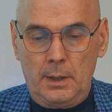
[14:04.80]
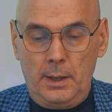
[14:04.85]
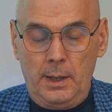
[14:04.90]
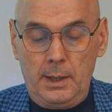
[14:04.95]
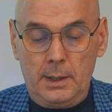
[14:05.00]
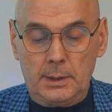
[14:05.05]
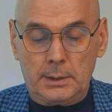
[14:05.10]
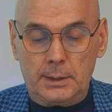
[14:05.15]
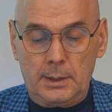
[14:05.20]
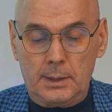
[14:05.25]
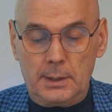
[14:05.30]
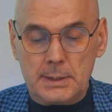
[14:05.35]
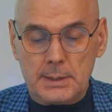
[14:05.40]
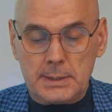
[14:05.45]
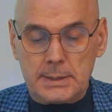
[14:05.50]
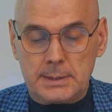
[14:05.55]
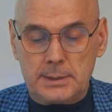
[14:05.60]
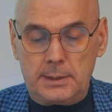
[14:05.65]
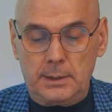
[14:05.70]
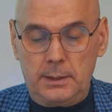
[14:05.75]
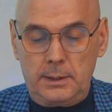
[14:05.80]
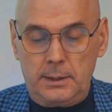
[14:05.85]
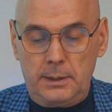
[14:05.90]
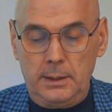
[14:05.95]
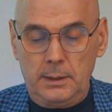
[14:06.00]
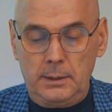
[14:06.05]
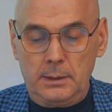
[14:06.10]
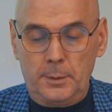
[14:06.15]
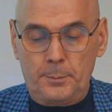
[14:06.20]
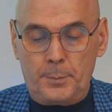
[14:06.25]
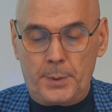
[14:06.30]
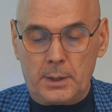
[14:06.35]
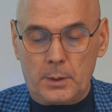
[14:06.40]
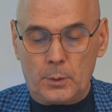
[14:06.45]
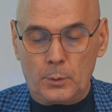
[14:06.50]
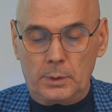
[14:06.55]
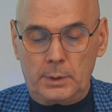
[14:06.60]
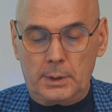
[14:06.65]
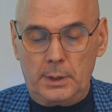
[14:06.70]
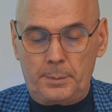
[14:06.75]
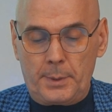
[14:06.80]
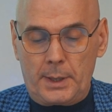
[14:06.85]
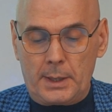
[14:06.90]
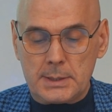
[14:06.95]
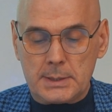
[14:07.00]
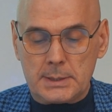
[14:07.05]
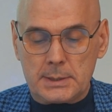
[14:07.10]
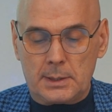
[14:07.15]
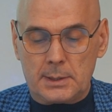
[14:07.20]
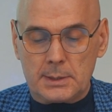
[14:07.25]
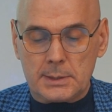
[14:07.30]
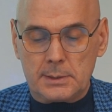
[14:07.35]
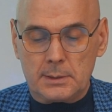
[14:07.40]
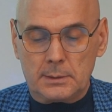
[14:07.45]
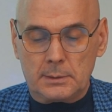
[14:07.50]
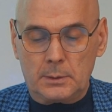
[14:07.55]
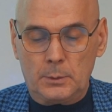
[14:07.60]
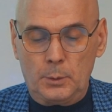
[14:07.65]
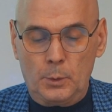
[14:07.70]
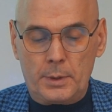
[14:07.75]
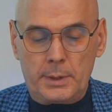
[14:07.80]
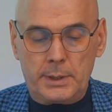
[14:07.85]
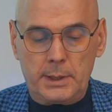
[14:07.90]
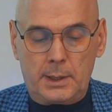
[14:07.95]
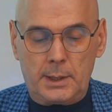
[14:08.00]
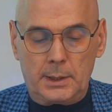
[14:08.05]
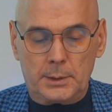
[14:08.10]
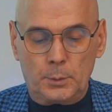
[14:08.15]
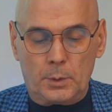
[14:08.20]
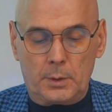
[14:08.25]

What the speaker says: not an accidental phenomenon depending on the will of man,